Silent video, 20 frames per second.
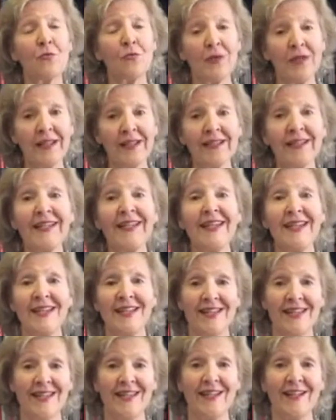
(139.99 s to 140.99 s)
really
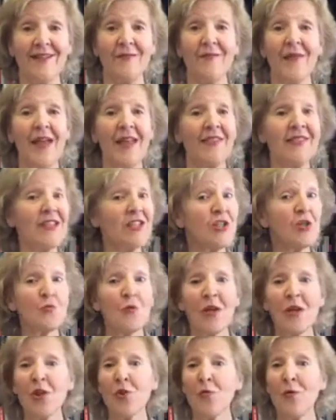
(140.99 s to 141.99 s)
easy and this is
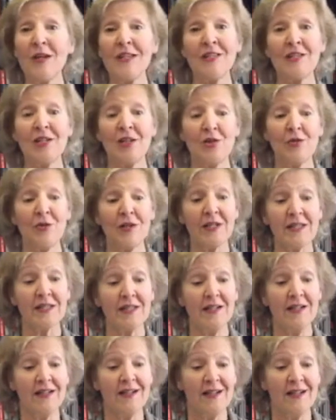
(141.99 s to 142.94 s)
one of the ways to do it.